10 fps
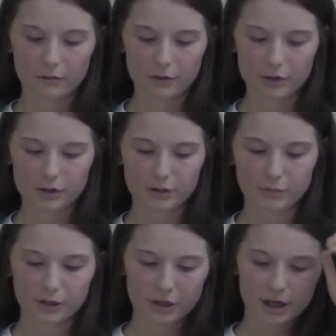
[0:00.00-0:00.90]
First, you
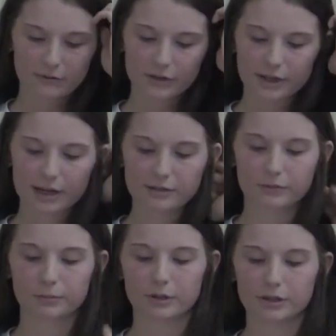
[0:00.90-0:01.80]
must check for signs of
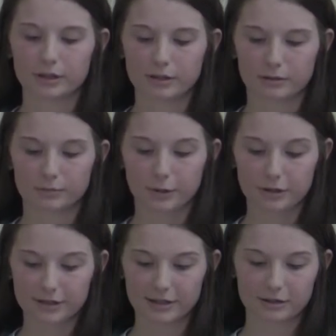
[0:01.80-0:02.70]
a person